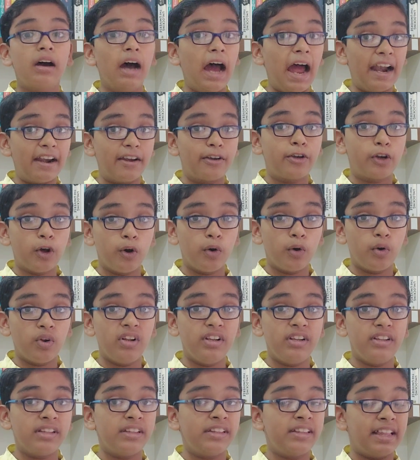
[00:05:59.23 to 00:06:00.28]
had
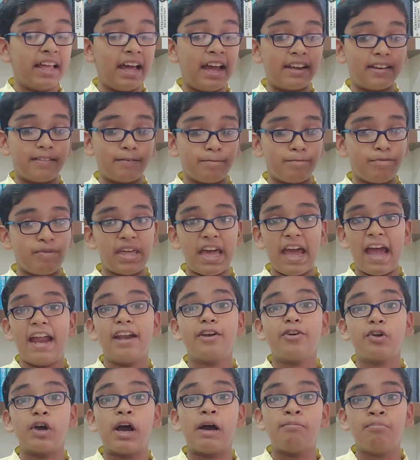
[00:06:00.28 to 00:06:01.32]
told that they
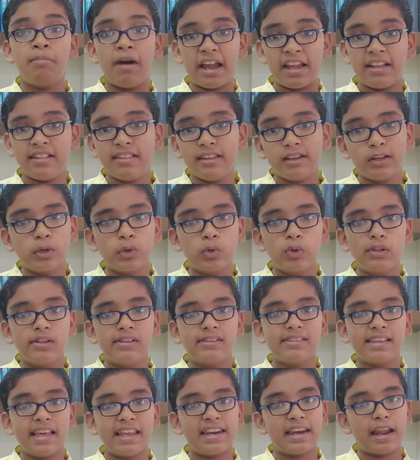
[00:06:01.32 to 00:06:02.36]
had to abide the
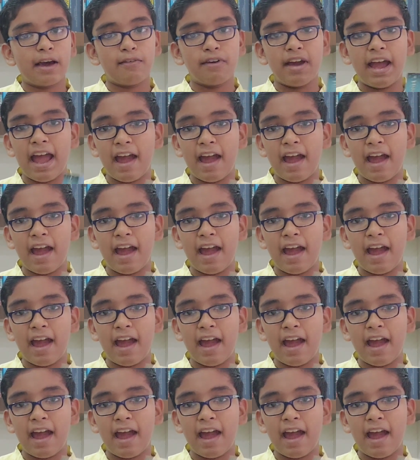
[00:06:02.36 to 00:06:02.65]
rules, and now